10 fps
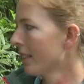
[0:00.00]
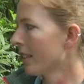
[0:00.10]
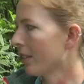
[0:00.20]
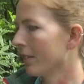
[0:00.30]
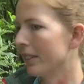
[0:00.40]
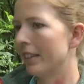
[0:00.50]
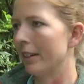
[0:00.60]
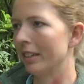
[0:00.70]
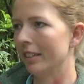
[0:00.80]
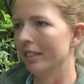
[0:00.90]
So
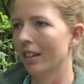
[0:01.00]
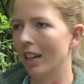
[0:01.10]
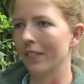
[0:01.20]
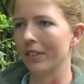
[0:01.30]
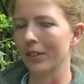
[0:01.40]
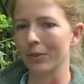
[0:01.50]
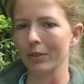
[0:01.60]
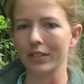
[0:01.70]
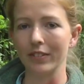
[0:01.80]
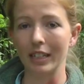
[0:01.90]
they will offer those
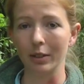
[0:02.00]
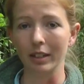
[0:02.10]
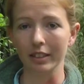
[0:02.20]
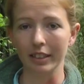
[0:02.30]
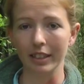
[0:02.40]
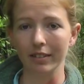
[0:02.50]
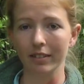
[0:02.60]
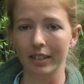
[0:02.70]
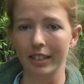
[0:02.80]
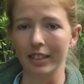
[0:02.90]
roots very quickly and
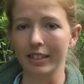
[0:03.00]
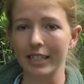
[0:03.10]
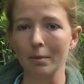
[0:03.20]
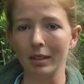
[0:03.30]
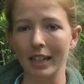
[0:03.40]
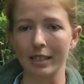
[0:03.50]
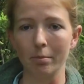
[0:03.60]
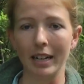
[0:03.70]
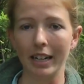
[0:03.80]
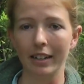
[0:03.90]
can stabilize a
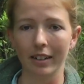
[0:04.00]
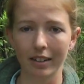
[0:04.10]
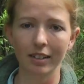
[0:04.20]
bank,